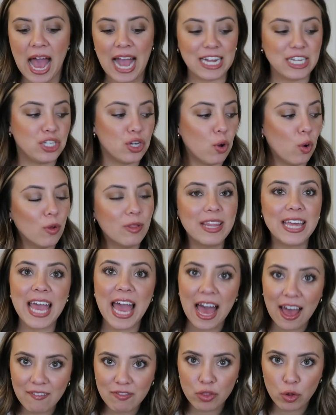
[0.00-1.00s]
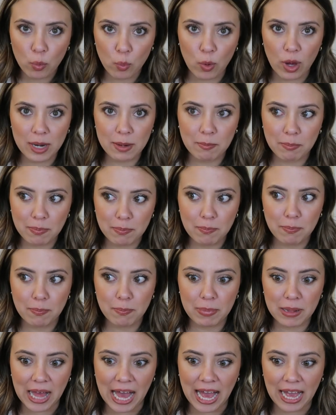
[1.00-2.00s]
I only have the one
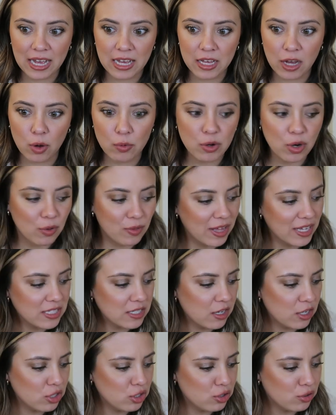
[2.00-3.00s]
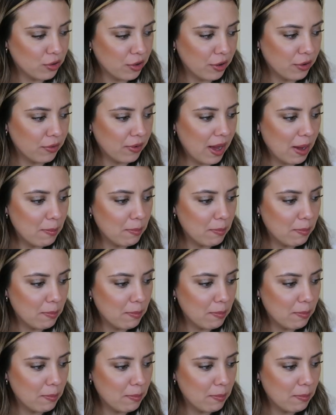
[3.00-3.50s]
black. Oh no, that's not true.